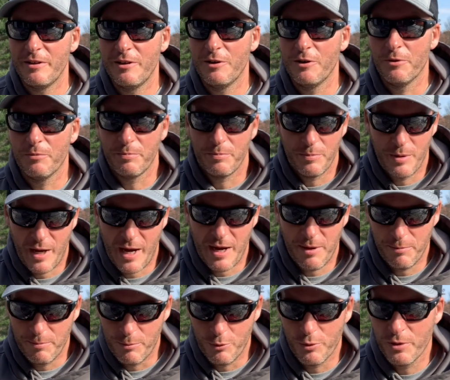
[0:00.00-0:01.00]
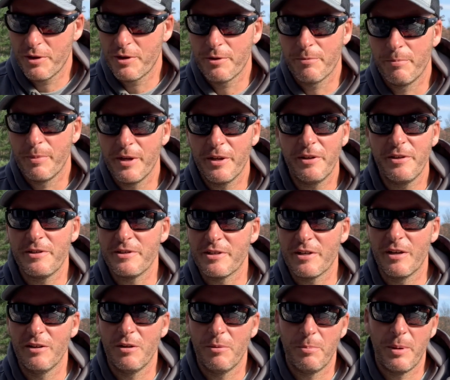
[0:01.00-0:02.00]
you know, with their bellies
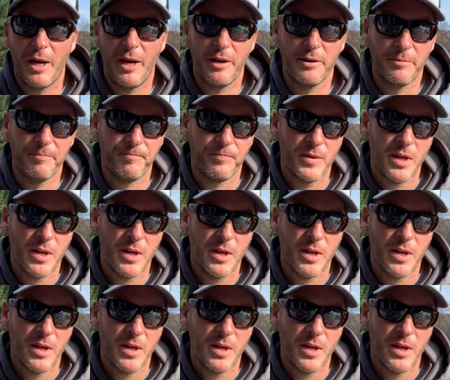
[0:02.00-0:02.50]
on the bottom.